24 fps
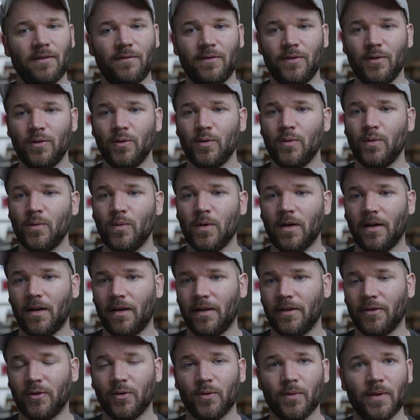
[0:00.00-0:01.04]
if you
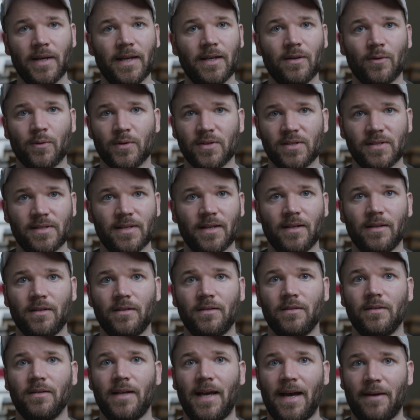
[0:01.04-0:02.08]
uh, create or
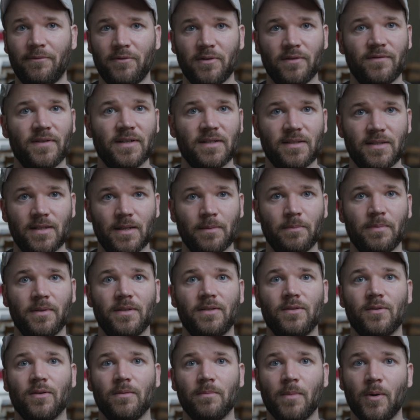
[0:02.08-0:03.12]
sell After Effects
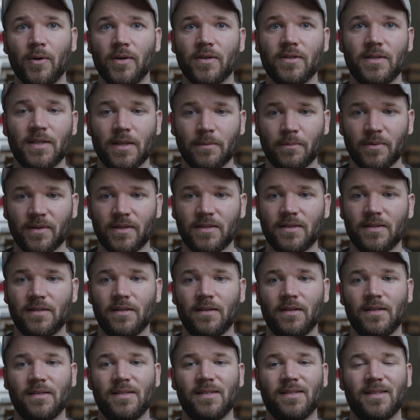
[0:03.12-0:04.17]
templates or MOGRT templates,
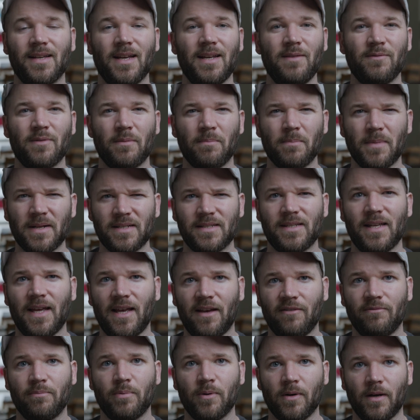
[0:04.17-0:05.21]
this is kind of a
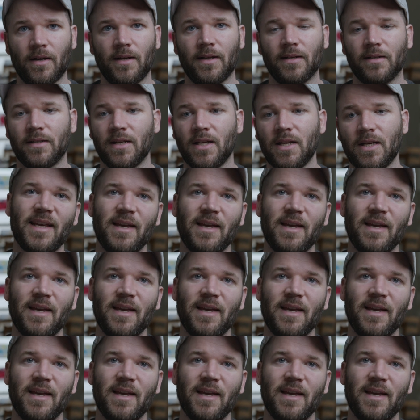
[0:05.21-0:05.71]
must-have product.